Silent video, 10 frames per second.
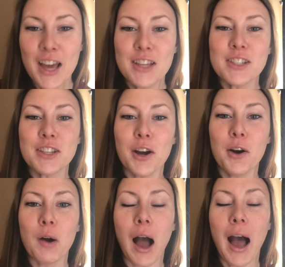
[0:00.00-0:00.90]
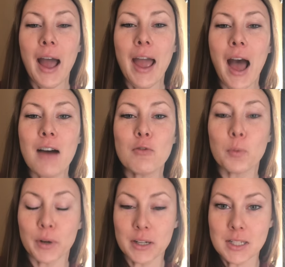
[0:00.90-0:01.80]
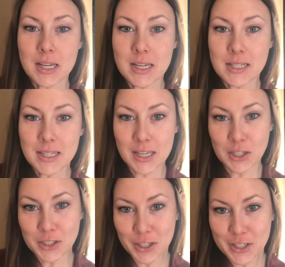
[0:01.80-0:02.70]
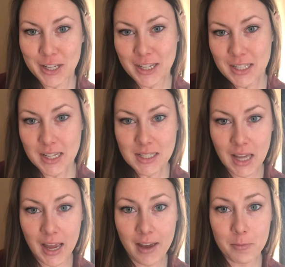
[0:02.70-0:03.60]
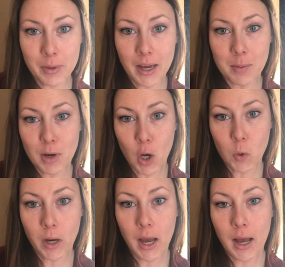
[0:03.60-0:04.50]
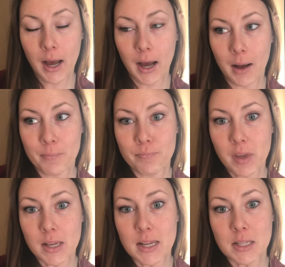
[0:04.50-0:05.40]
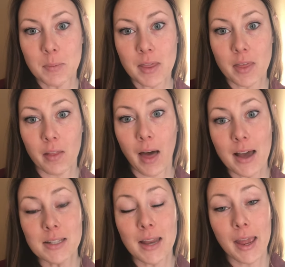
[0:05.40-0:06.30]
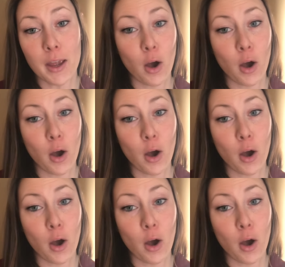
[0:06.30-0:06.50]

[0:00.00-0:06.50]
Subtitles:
So I have worked in skilled nursing since I have become a CODA. It has been the last 8,